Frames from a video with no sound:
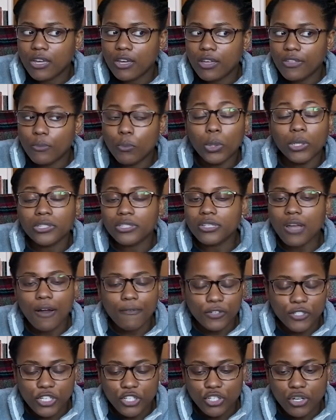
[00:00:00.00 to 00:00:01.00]
well, this
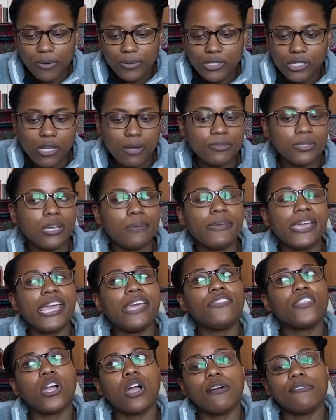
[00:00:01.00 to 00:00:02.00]
conversation always comes up,
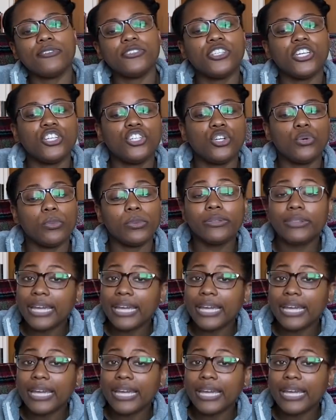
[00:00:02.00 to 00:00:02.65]
and the conversation with